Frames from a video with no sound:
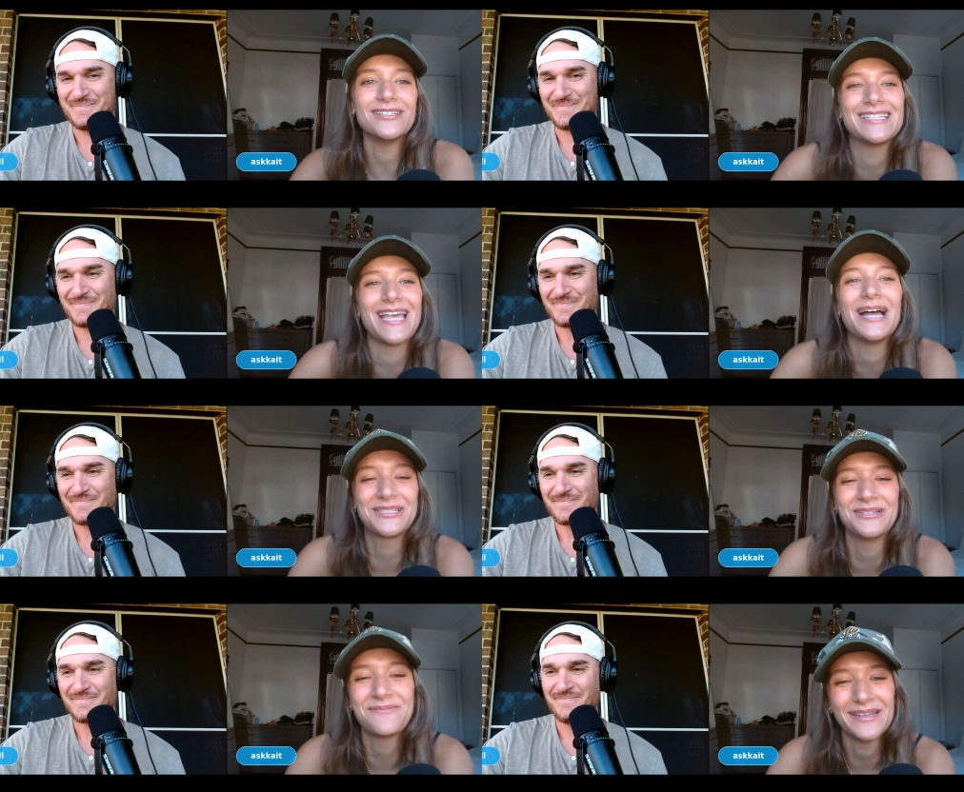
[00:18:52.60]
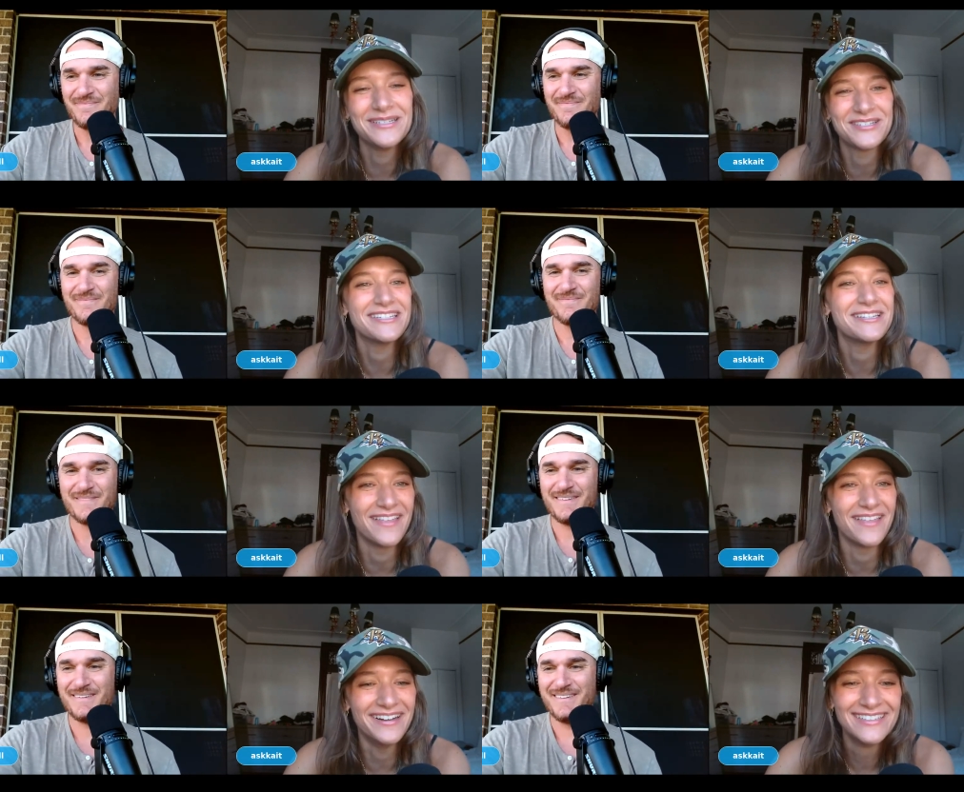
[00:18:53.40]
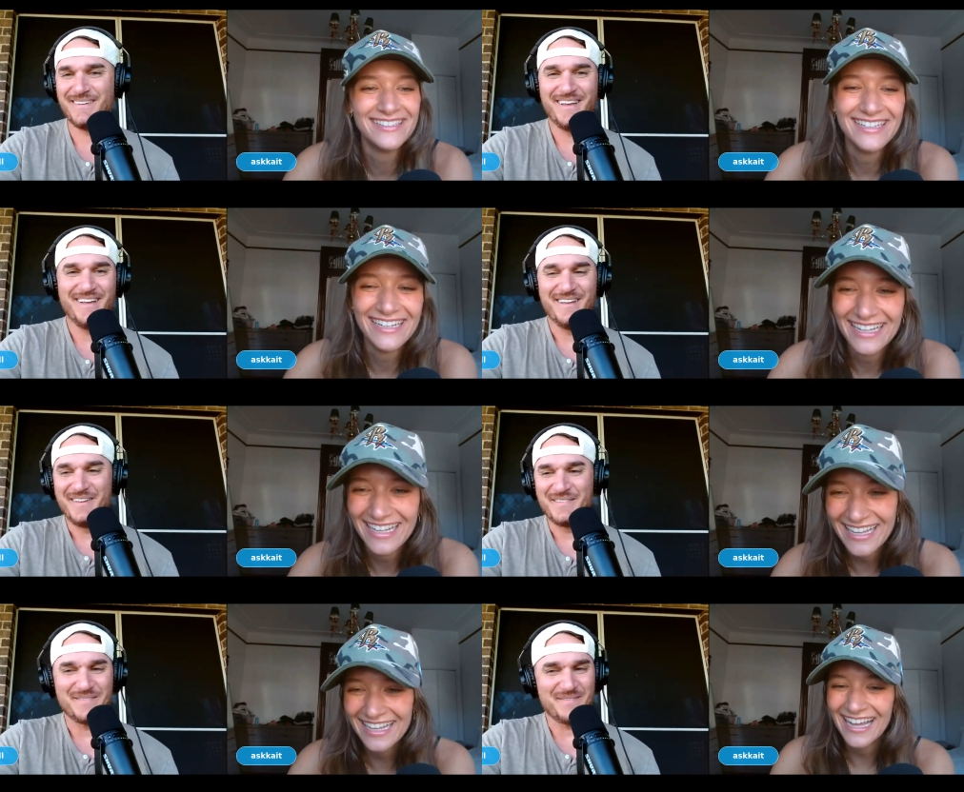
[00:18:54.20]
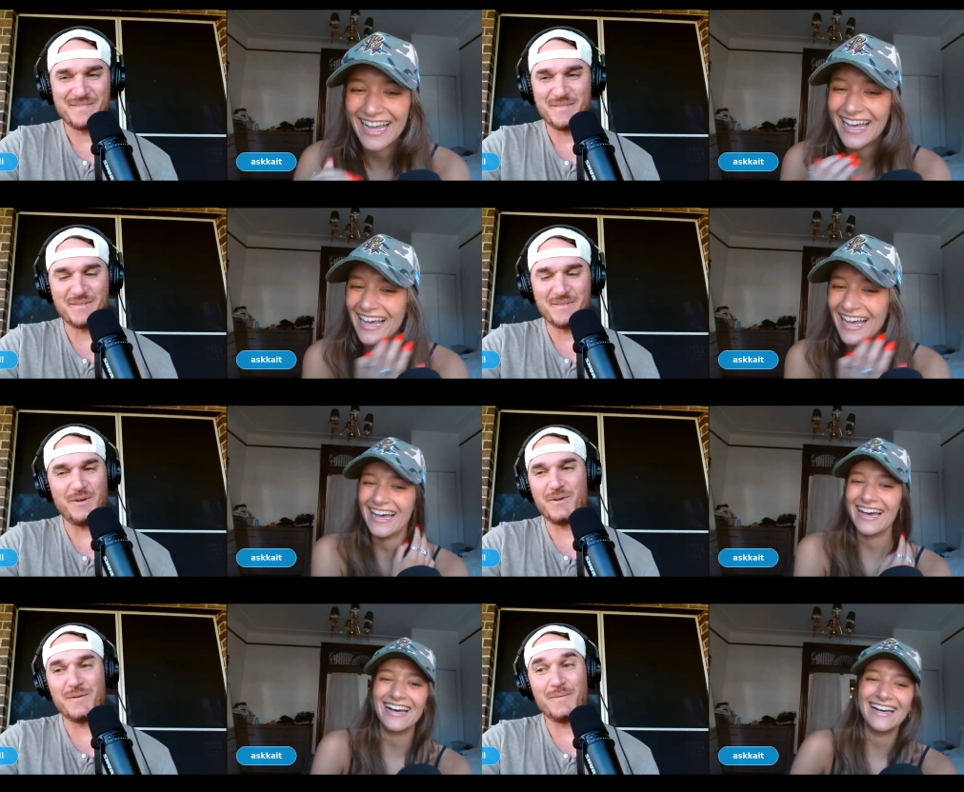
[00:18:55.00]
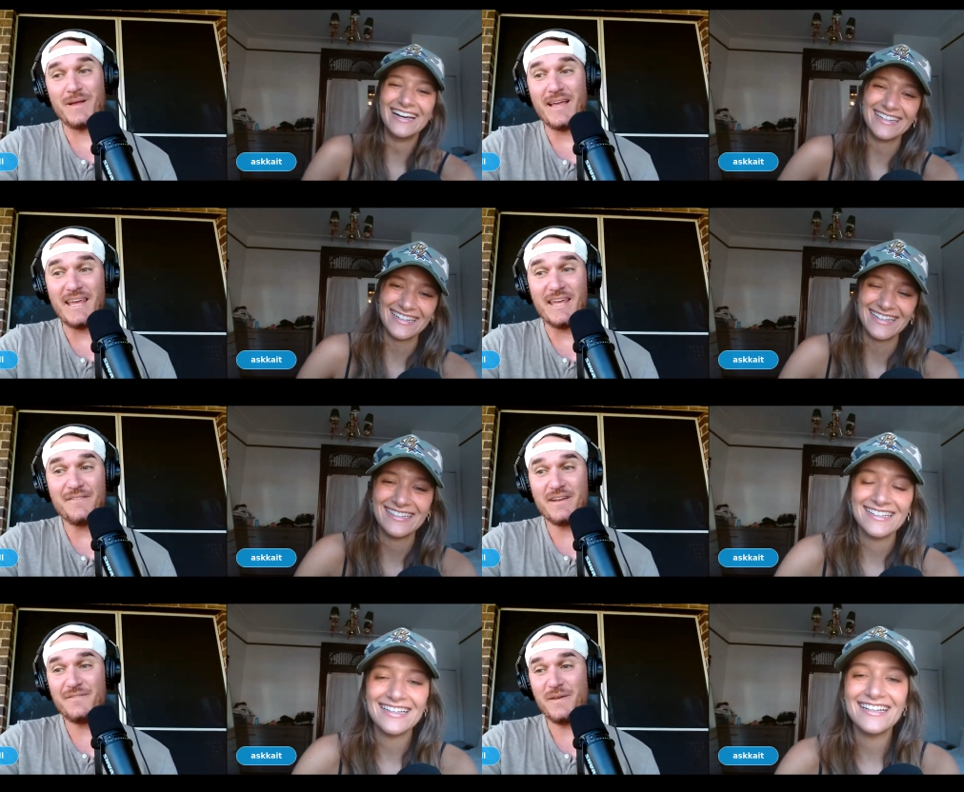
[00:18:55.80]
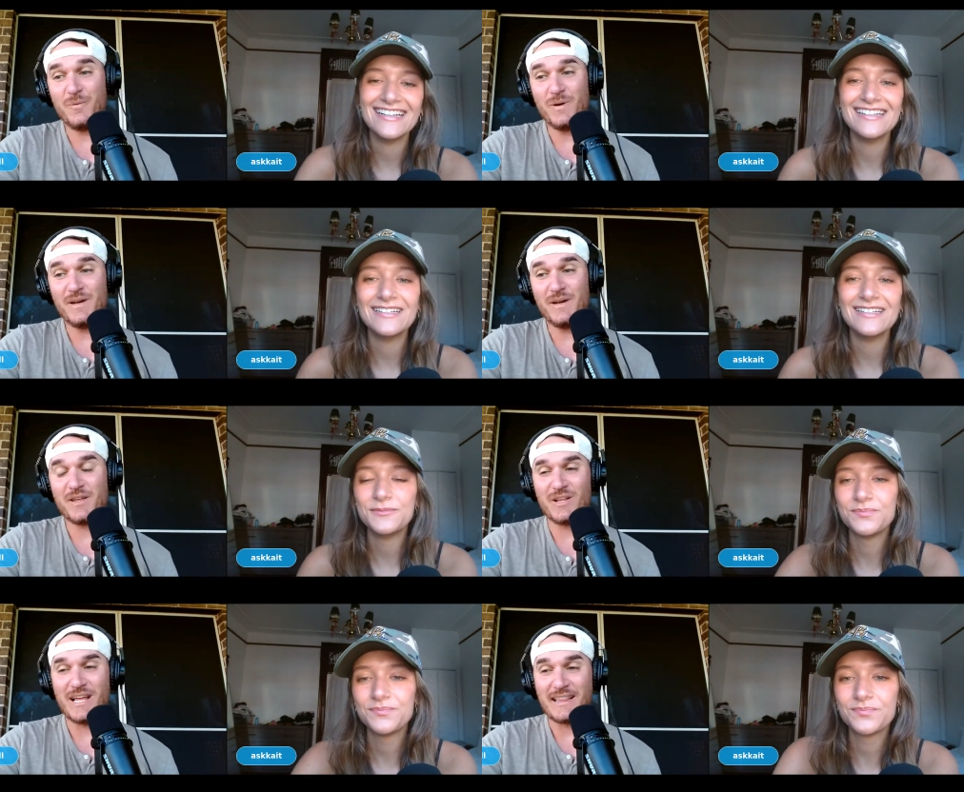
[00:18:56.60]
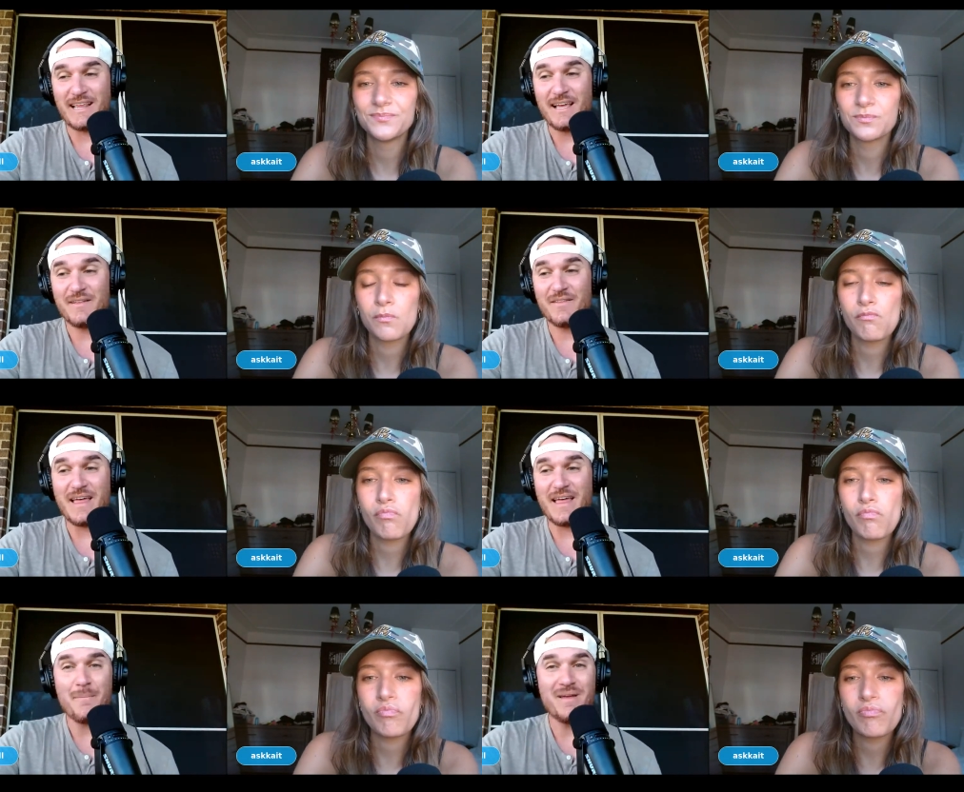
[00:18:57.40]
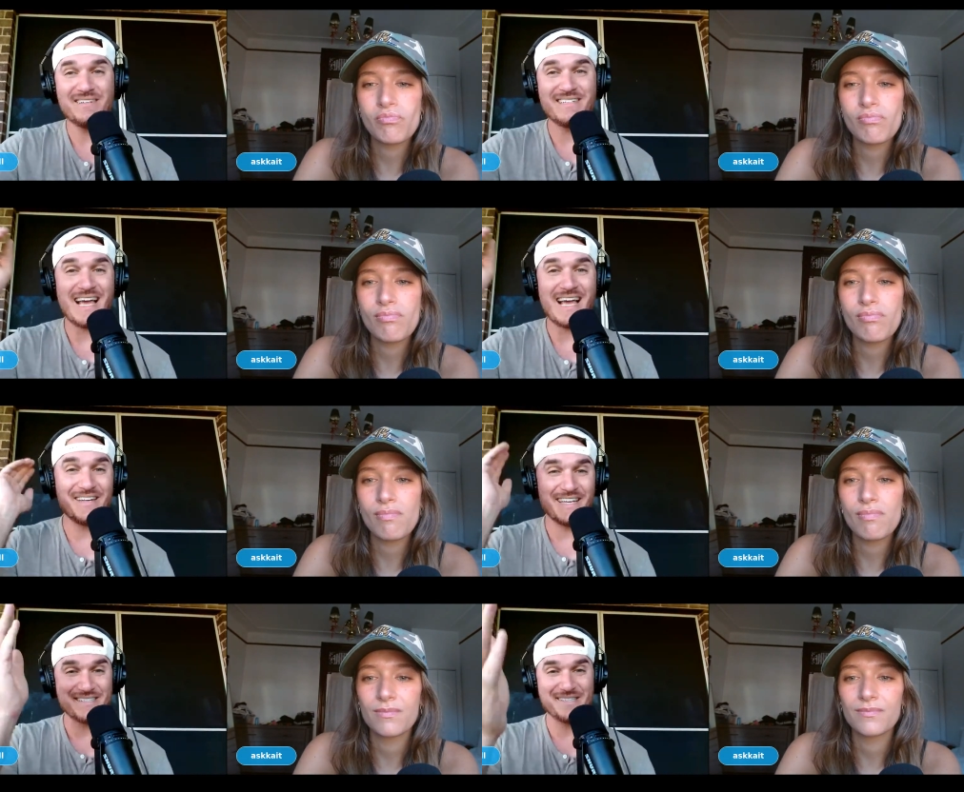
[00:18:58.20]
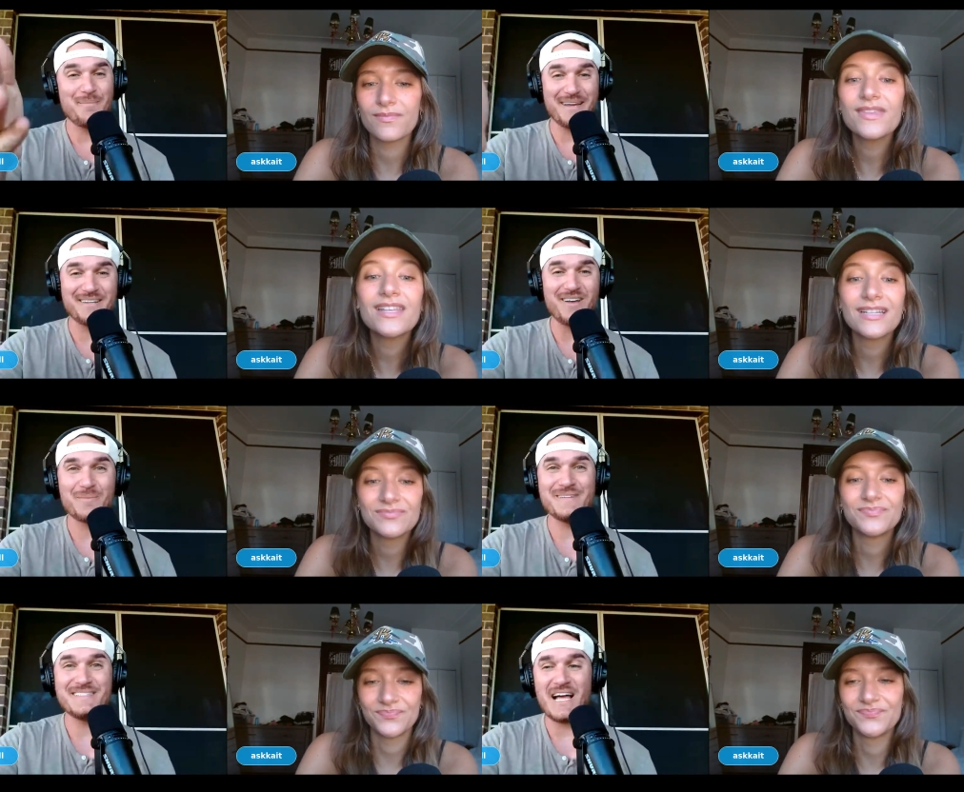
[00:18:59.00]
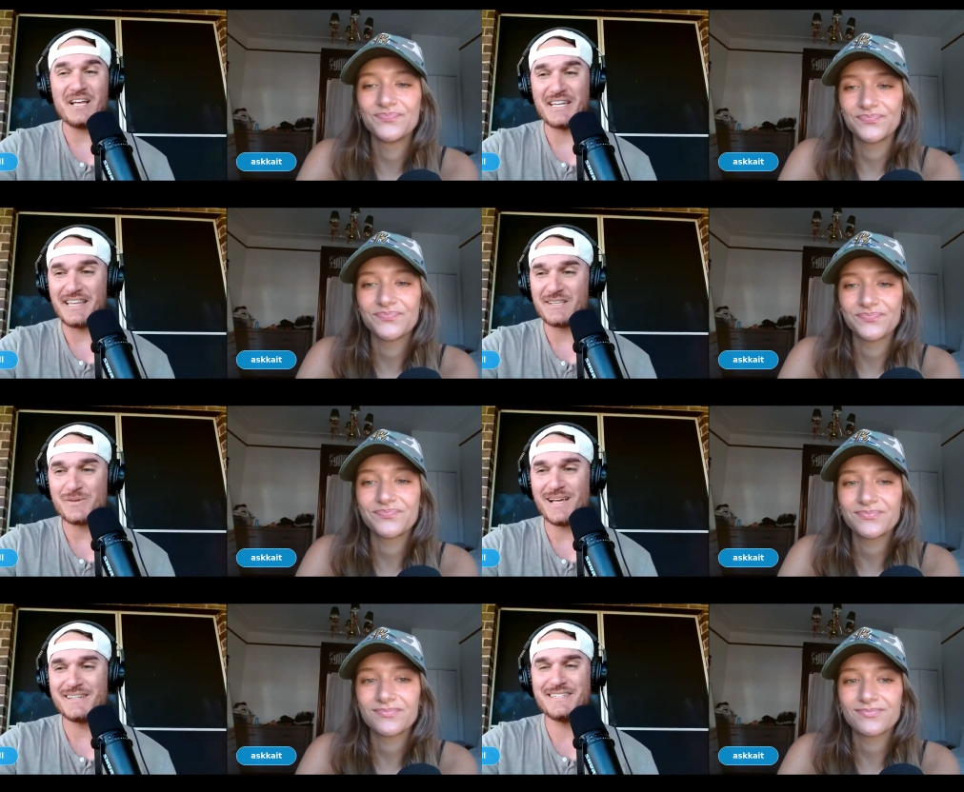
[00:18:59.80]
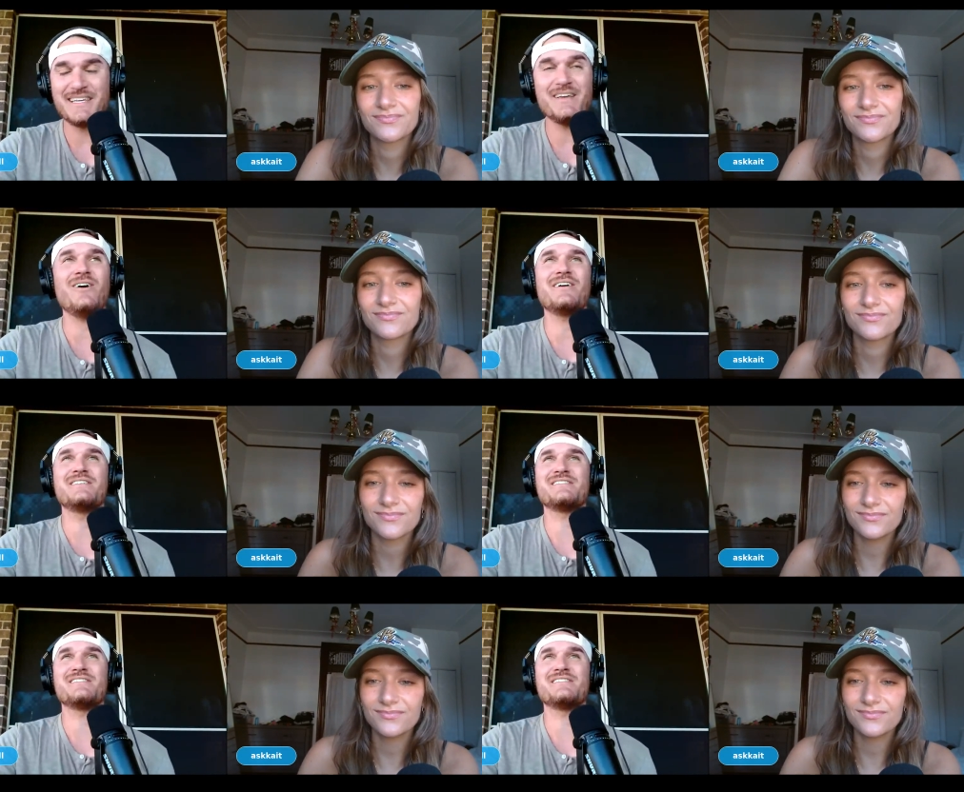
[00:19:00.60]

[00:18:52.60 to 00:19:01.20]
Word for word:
Speaker 1: take Satchel Paige deep though.
Speaker 2: Dude, even if he wouldn't though like that that mentality is the big dog mentality that's why dr